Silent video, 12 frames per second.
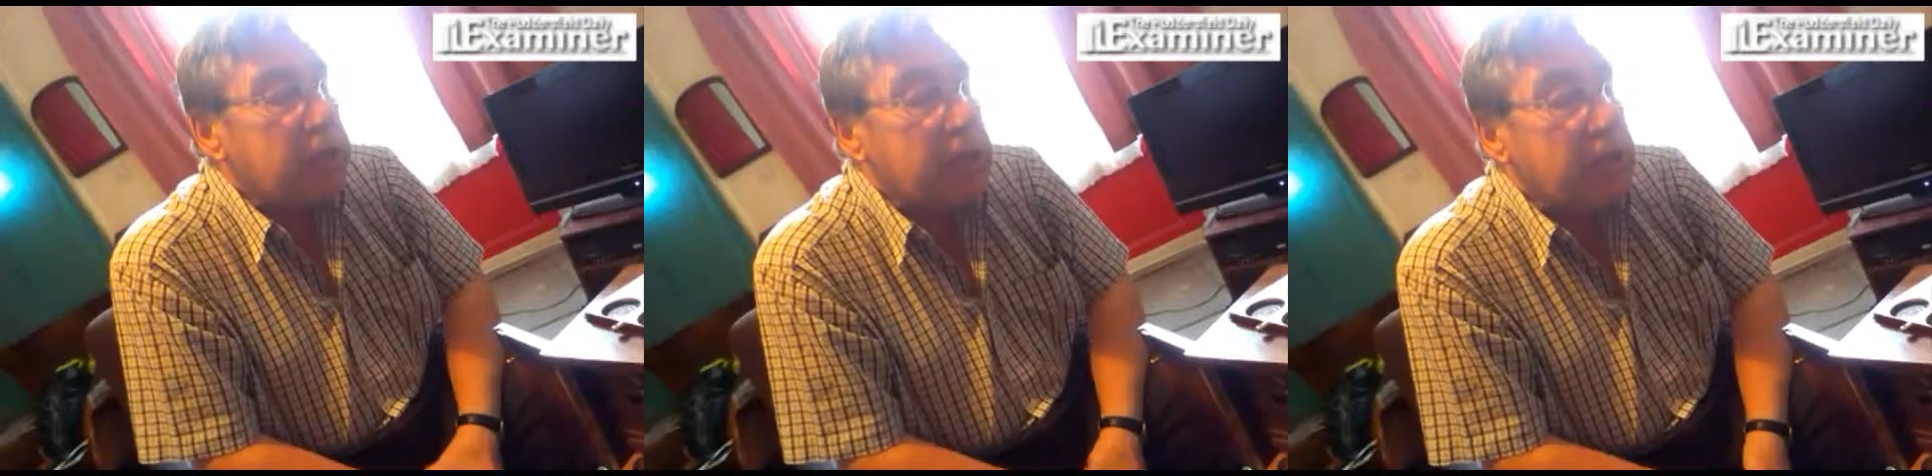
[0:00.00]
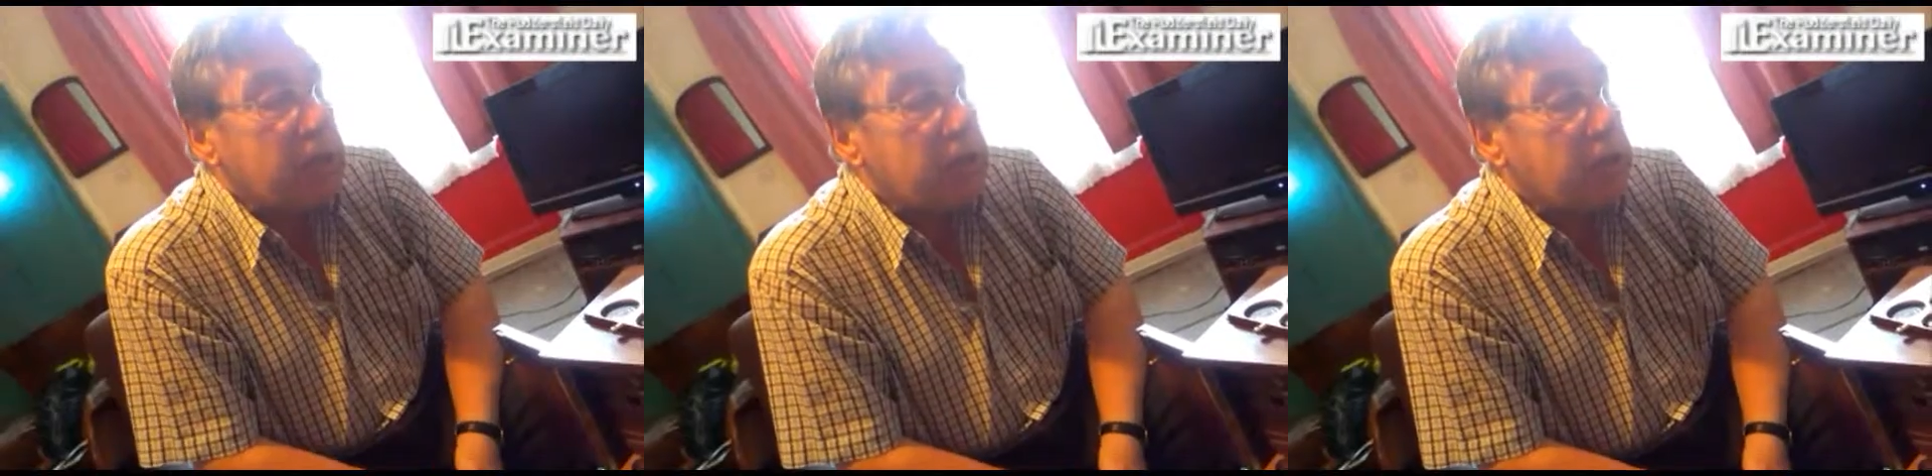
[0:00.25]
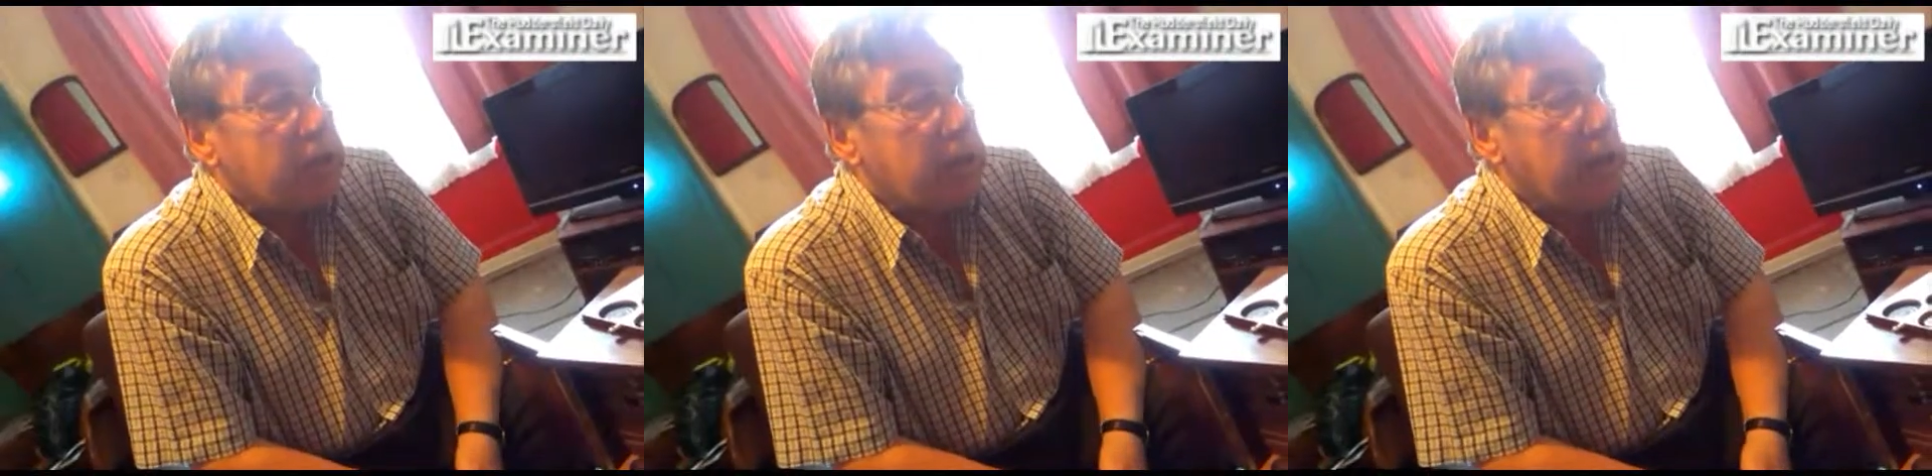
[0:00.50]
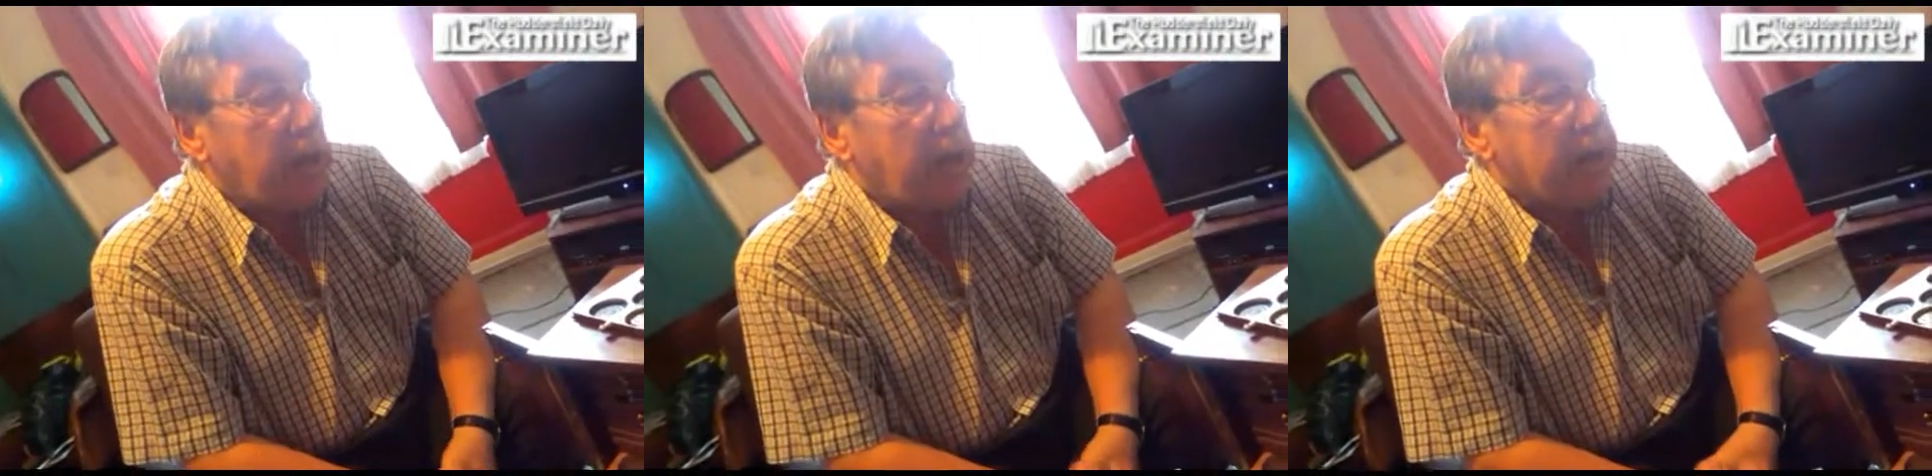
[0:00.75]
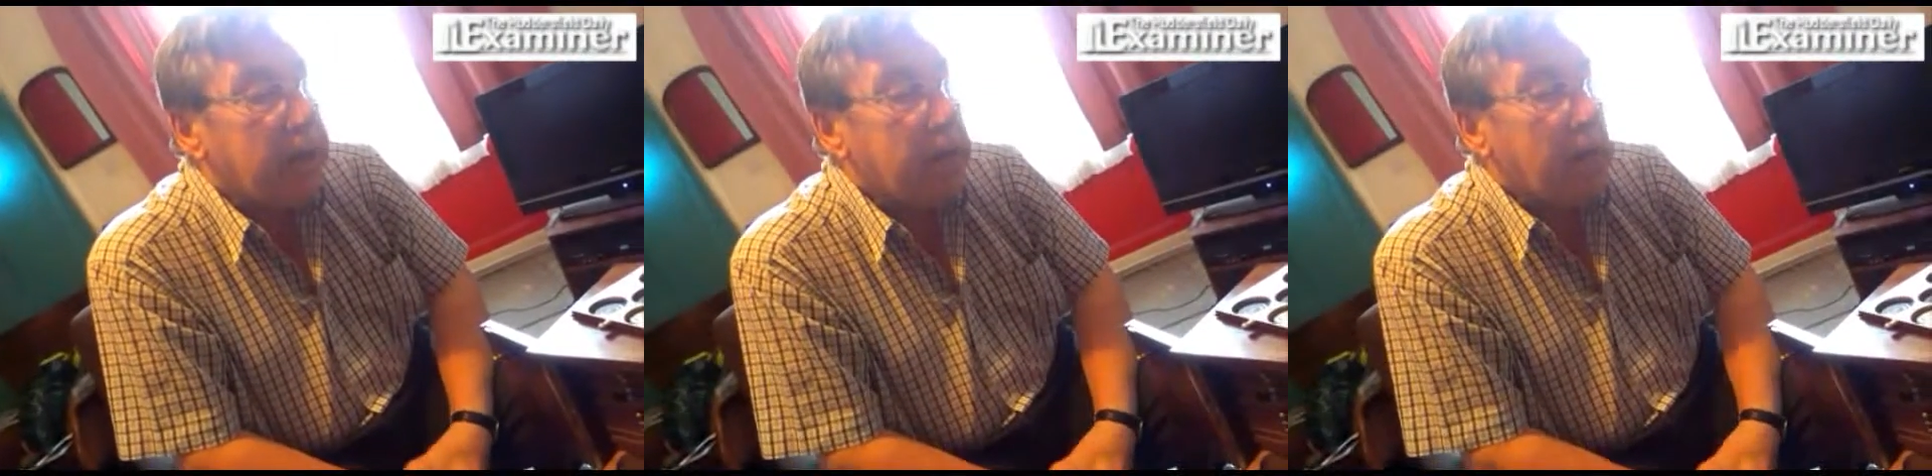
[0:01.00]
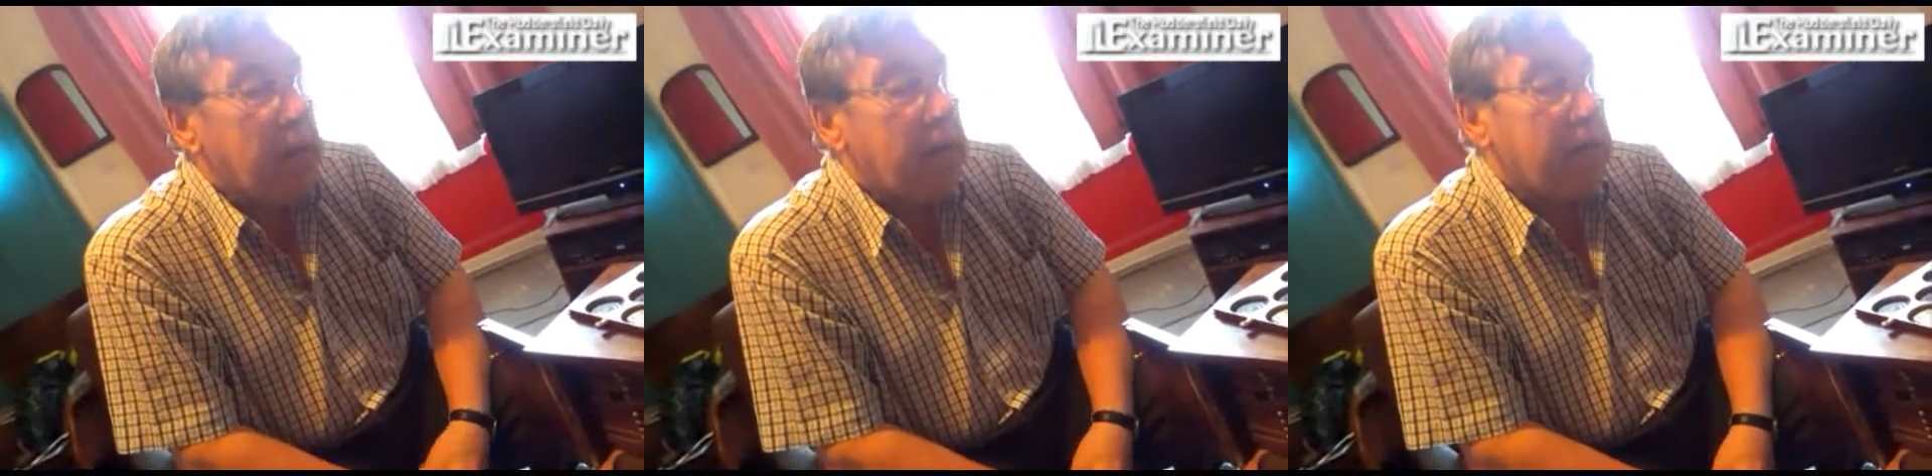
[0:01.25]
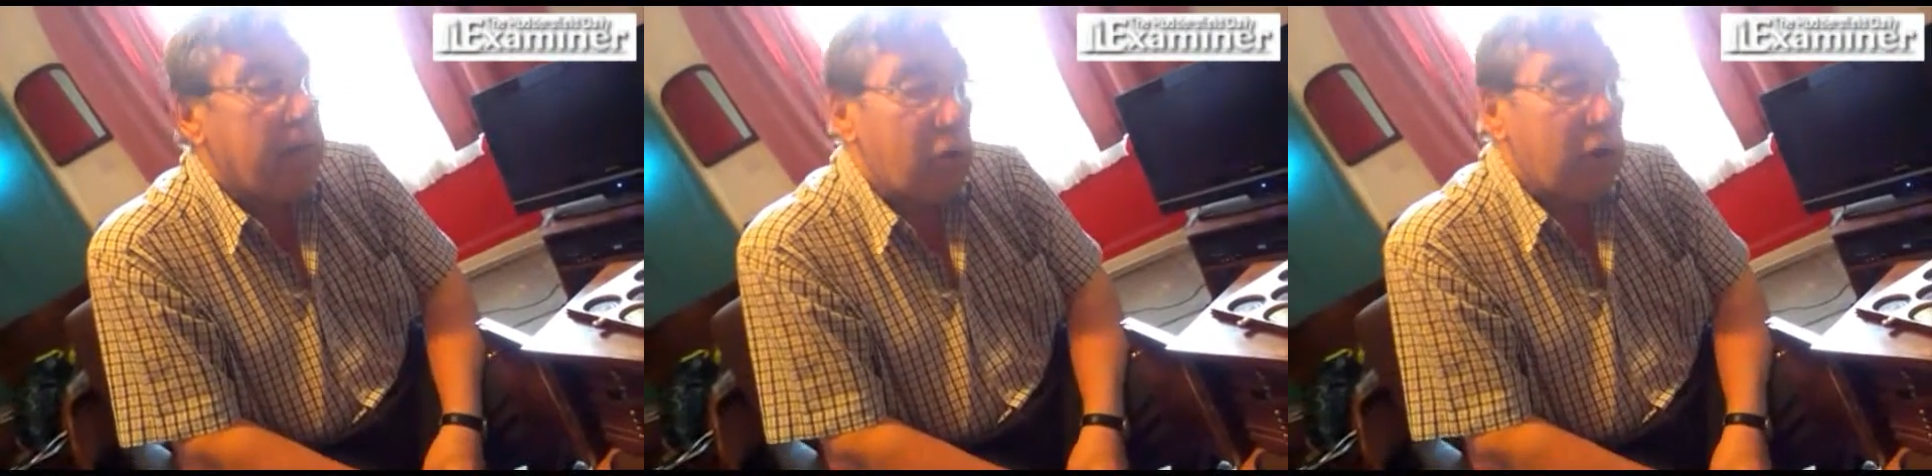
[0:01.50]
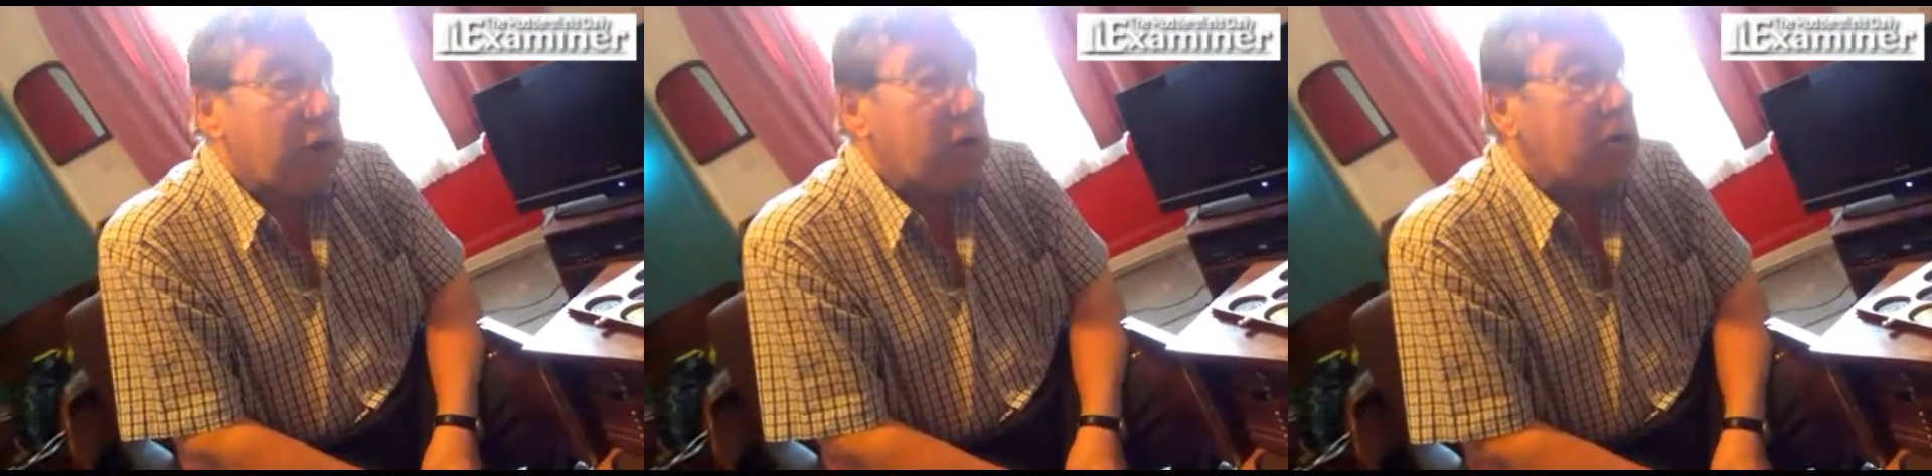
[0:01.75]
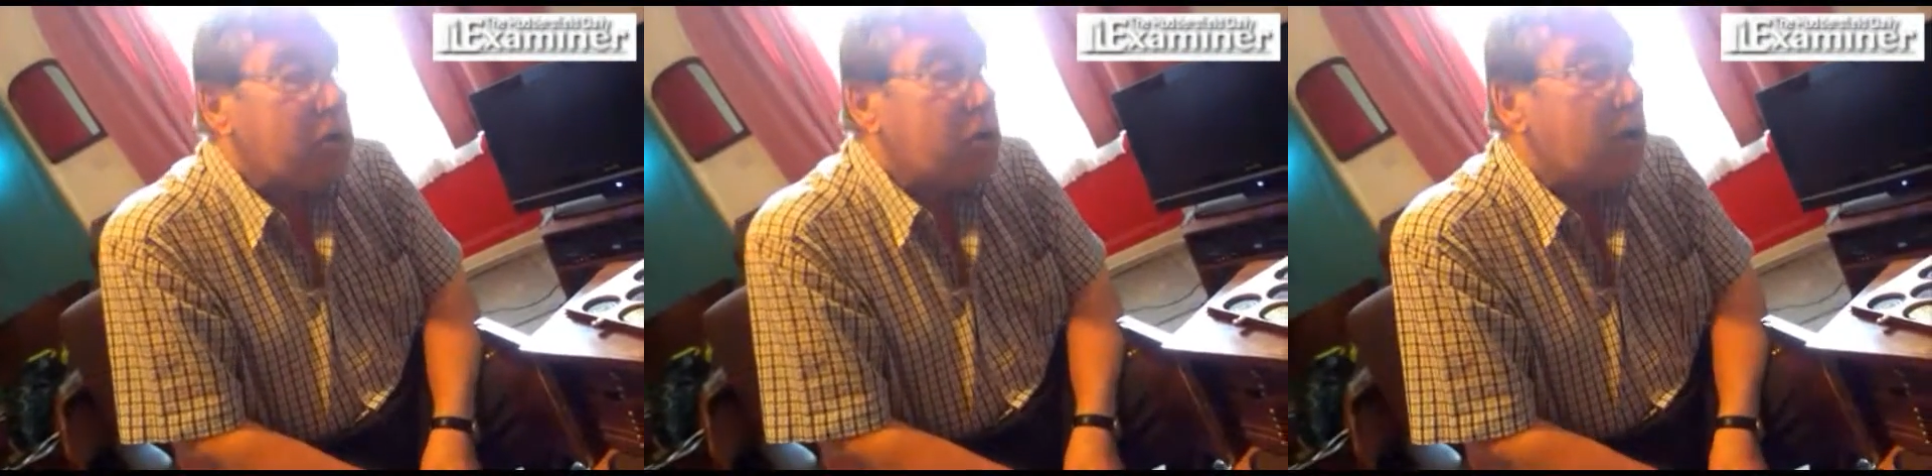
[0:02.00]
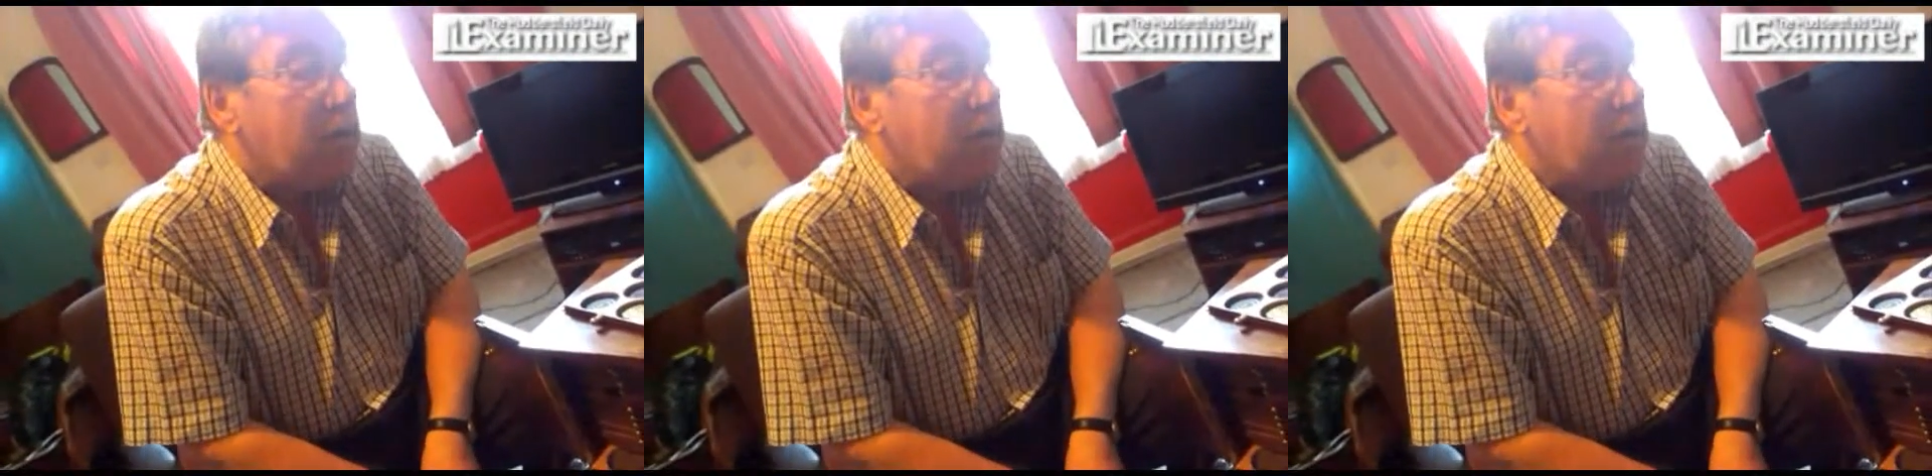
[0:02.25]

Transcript: years, and I've only got sort